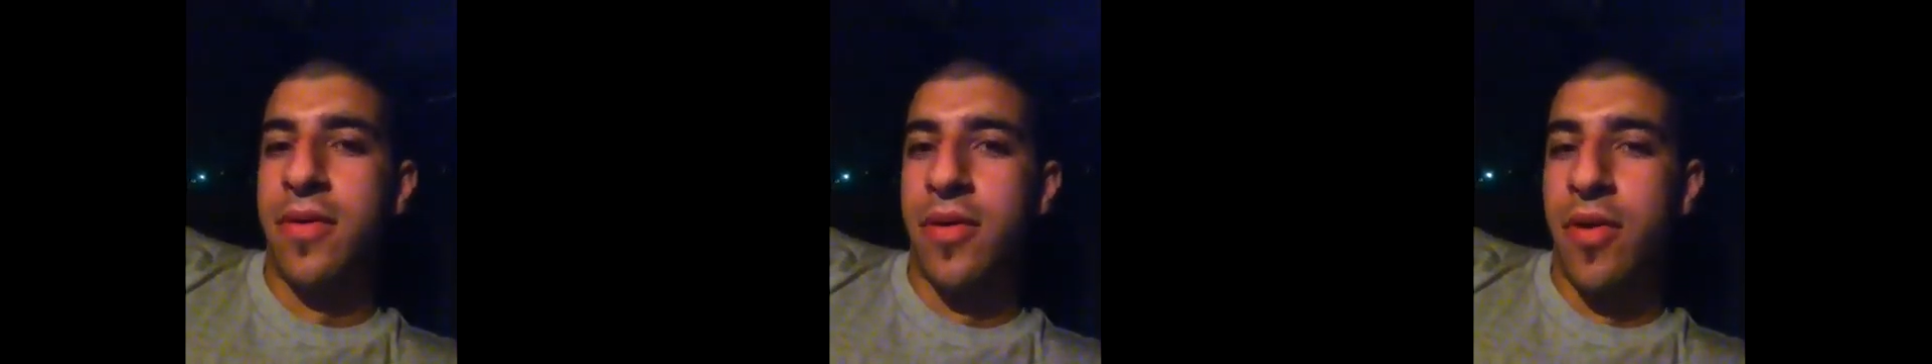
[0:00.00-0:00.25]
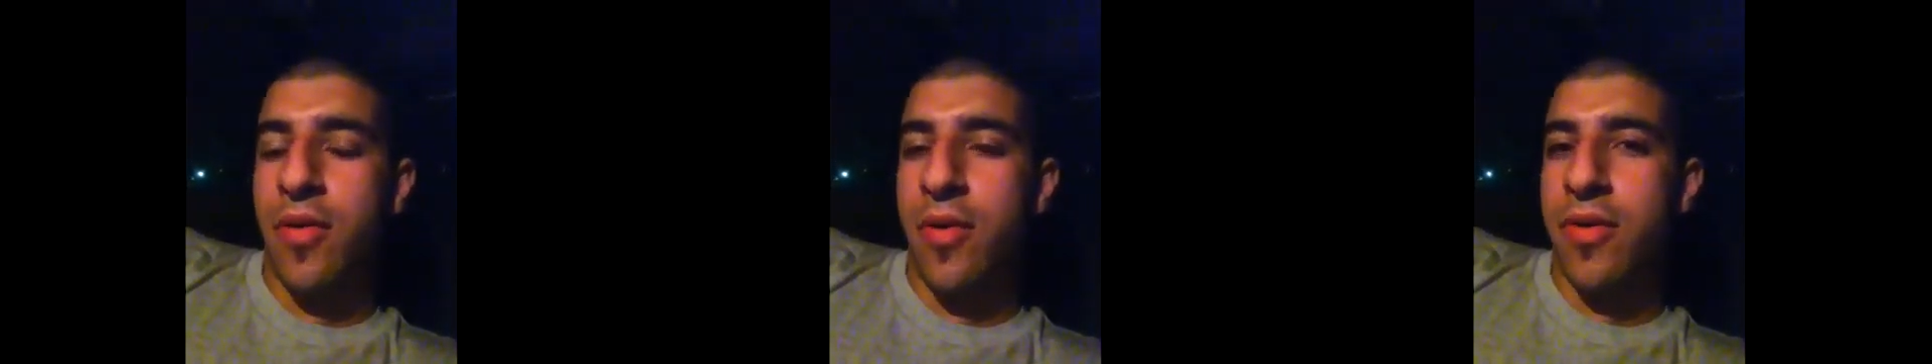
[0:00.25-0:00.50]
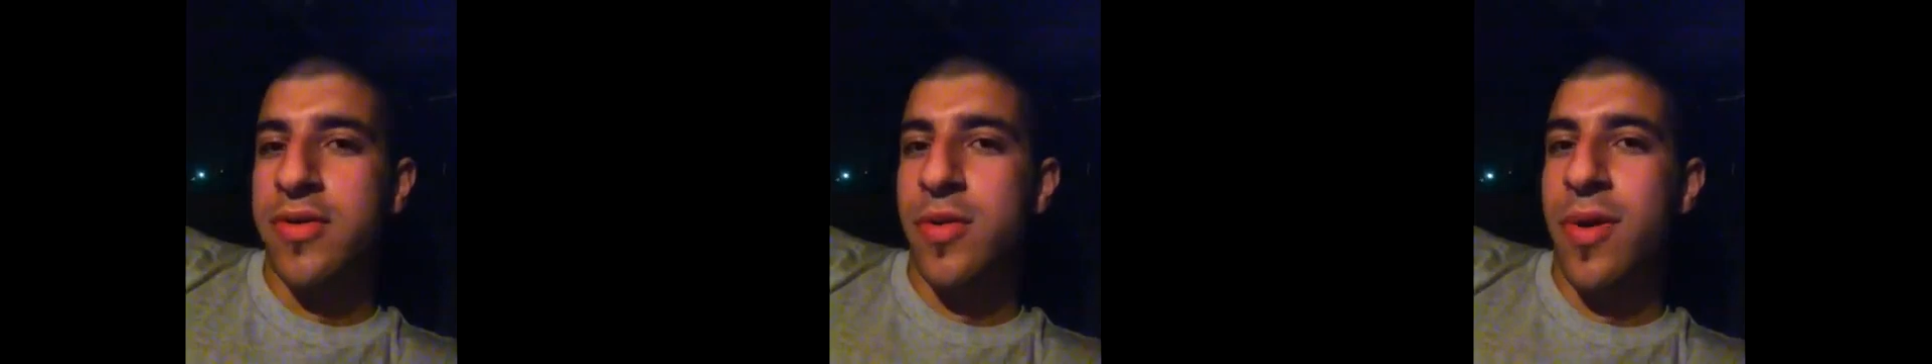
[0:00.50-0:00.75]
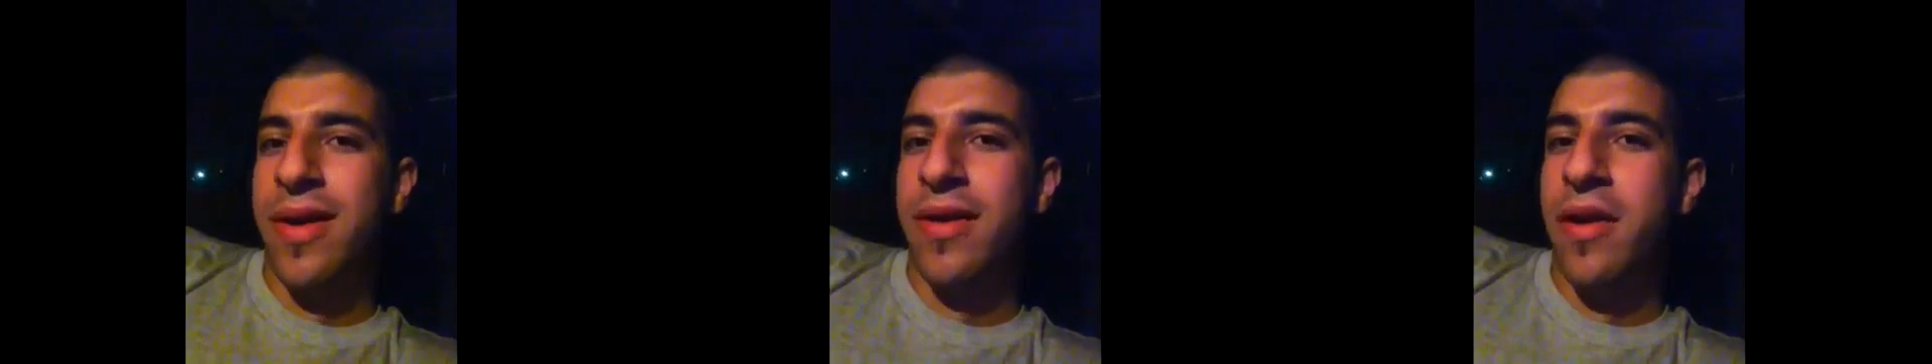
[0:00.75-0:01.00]
You know,
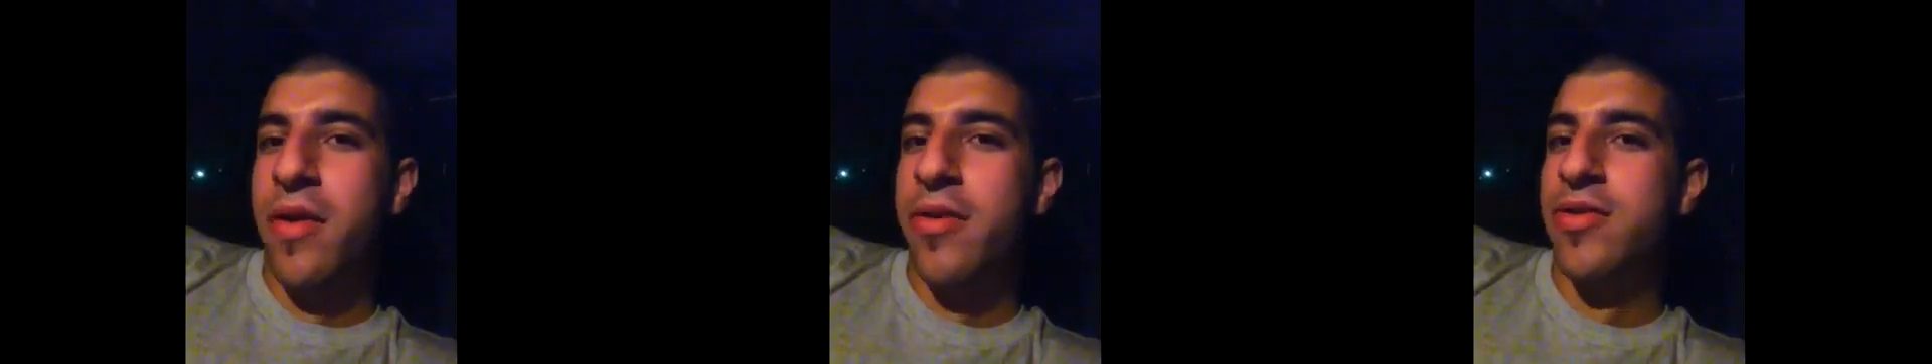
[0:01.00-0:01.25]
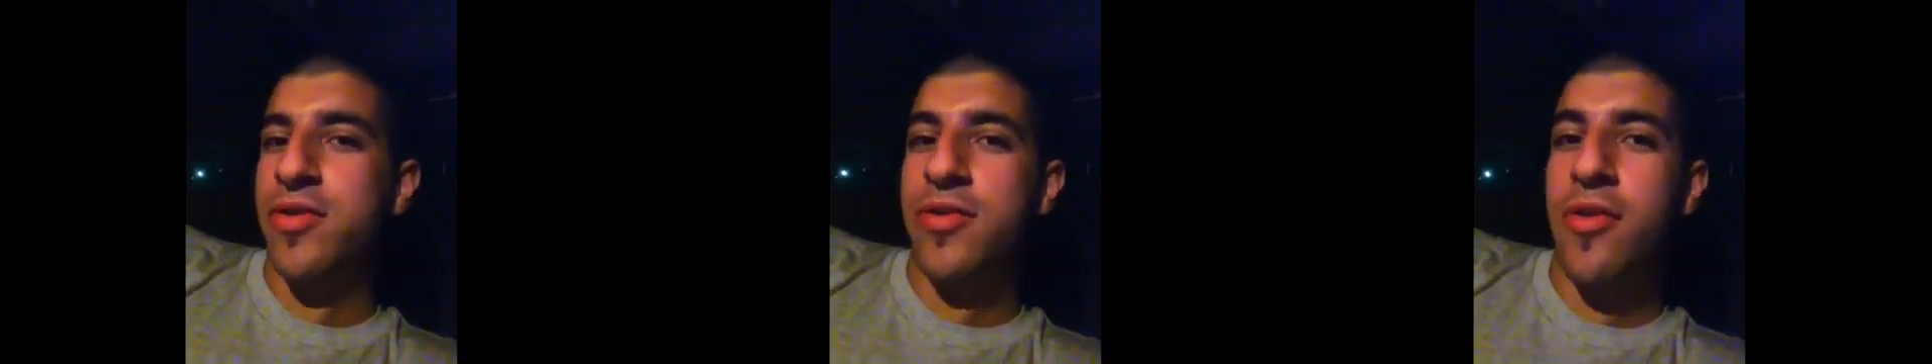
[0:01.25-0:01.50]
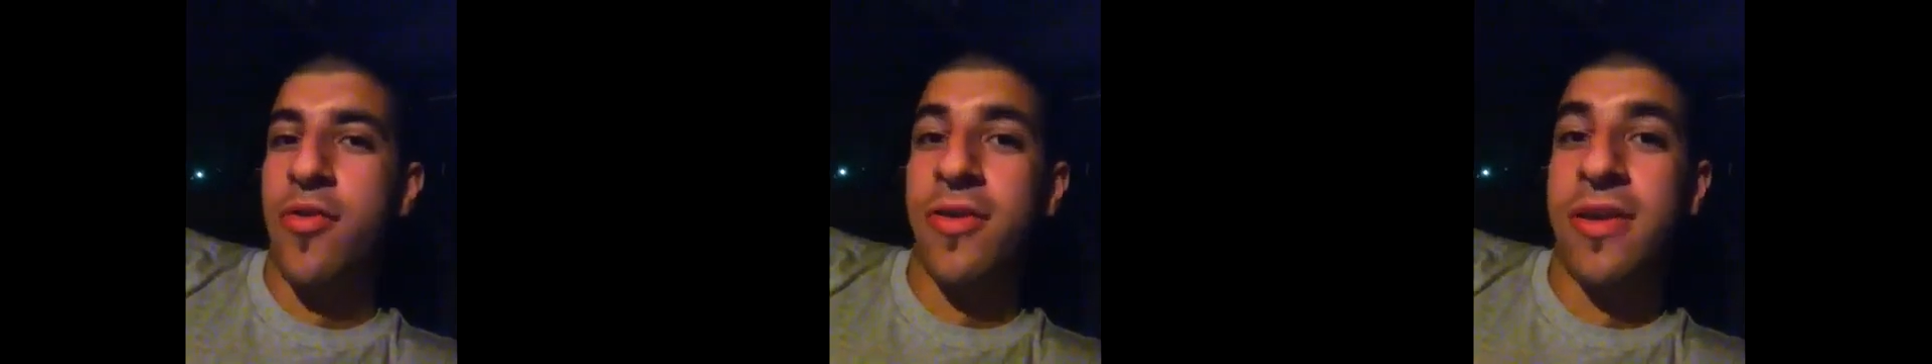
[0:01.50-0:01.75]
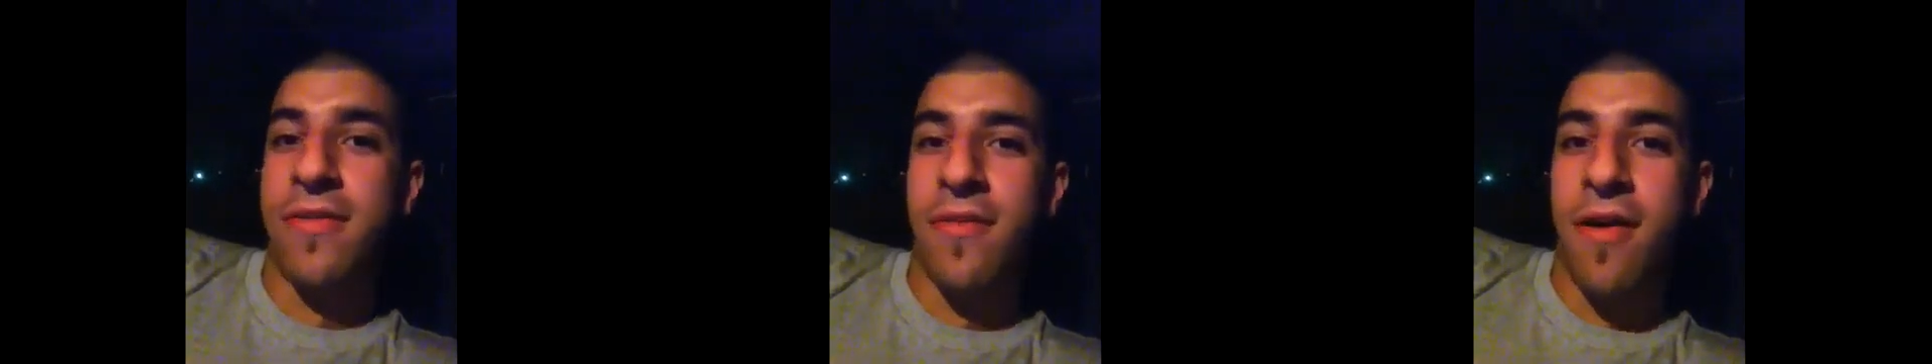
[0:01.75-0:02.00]
so I encourage you,
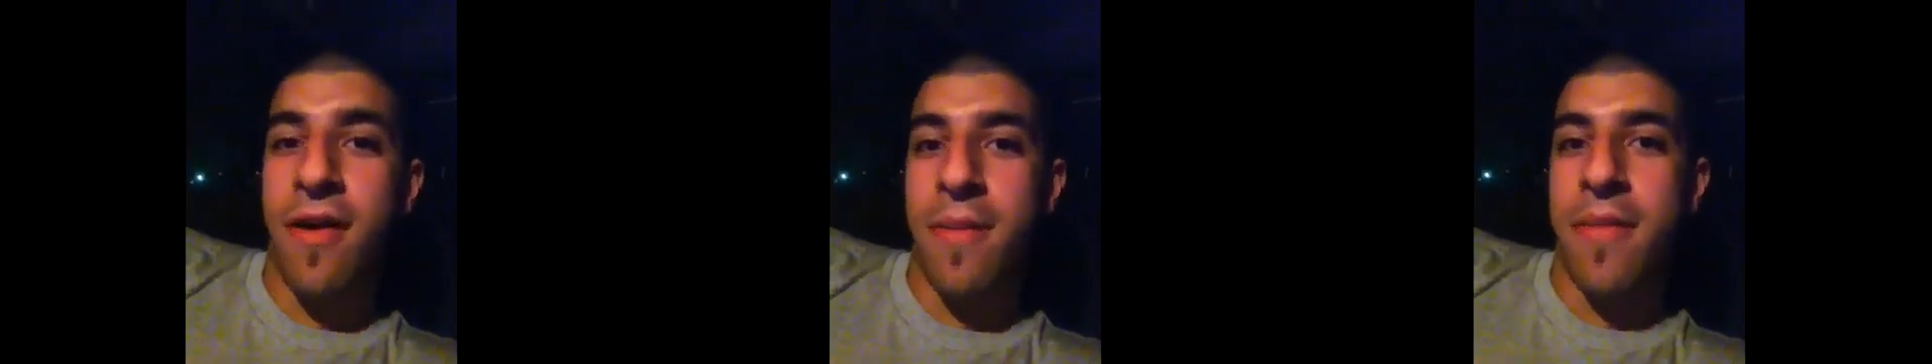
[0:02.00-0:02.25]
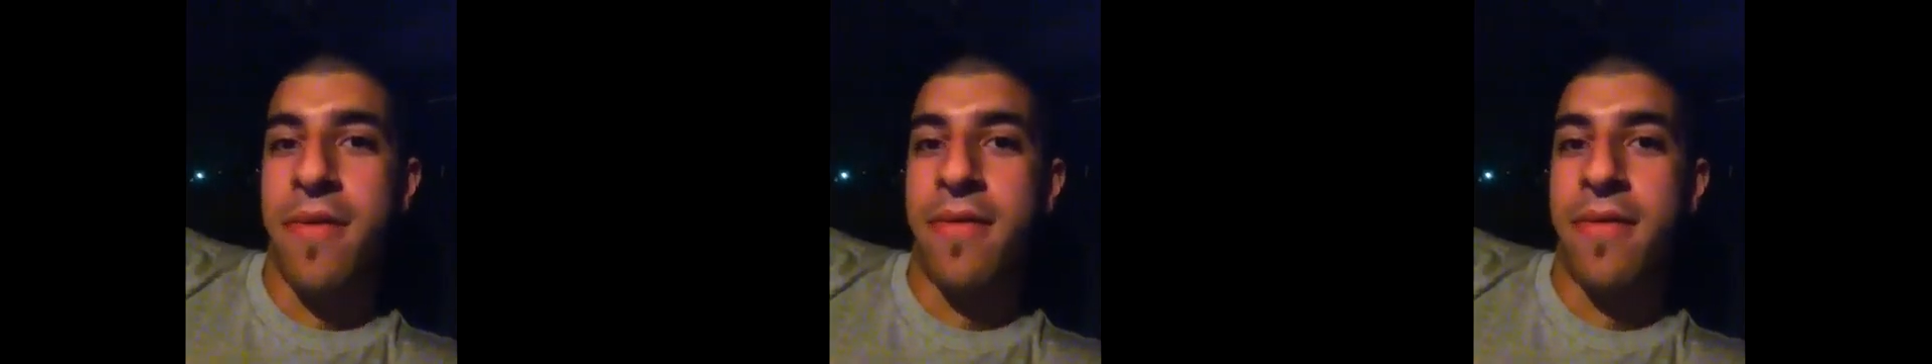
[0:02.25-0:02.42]
don't give up